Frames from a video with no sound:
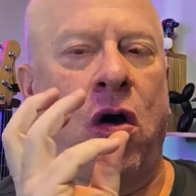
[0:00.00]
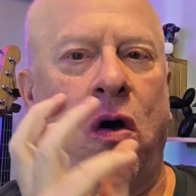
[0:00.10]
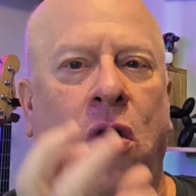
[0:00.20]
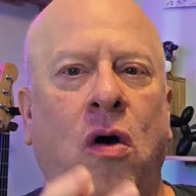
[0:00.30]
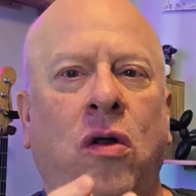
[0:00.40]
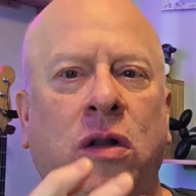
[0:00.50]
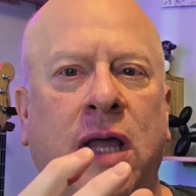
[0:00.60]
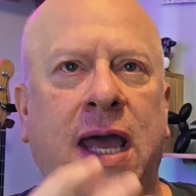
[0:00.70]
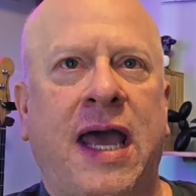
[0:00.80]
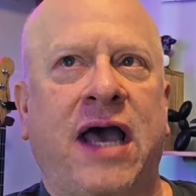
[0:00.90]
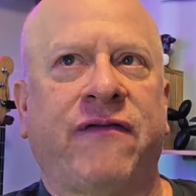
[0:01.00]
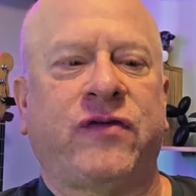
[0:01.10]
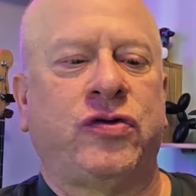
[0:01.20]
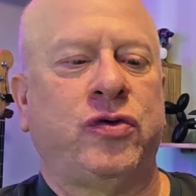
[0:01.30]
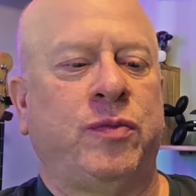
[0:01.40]
all have
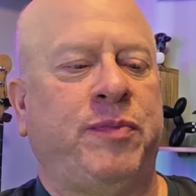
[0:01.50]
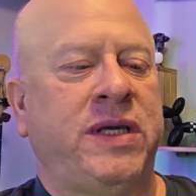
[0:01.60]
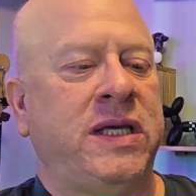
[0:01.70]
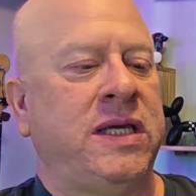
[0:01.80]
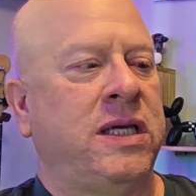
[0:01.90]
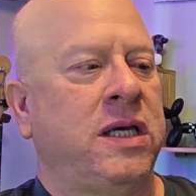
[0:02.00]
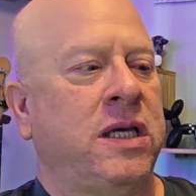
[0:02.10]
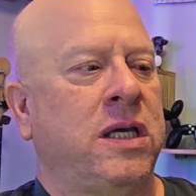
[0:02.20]
to be